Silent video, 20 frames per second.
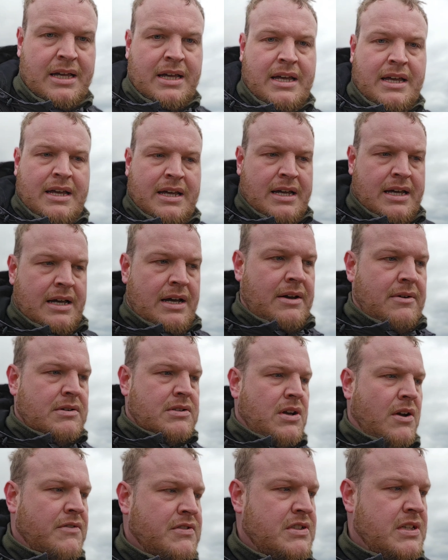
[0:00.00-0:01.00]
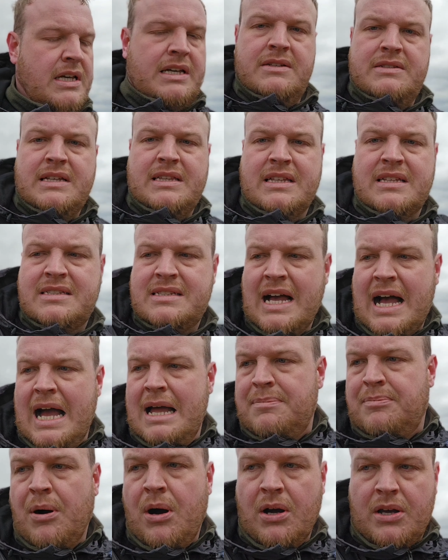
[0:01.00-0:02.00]
It was obviously it was in the
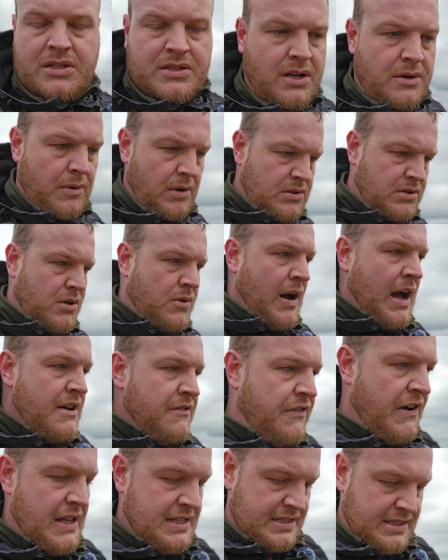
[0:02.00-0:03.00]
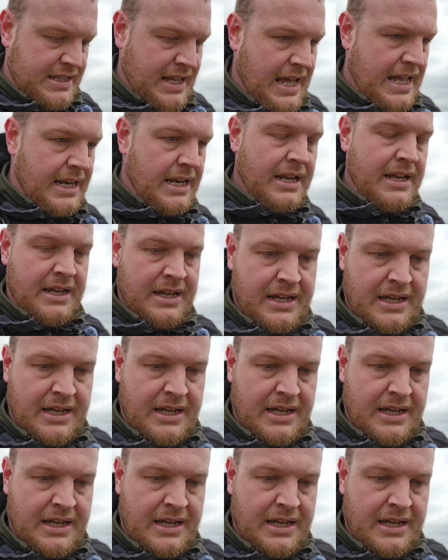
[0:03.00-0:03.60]
side pocket, so it wasn't quite fastened in.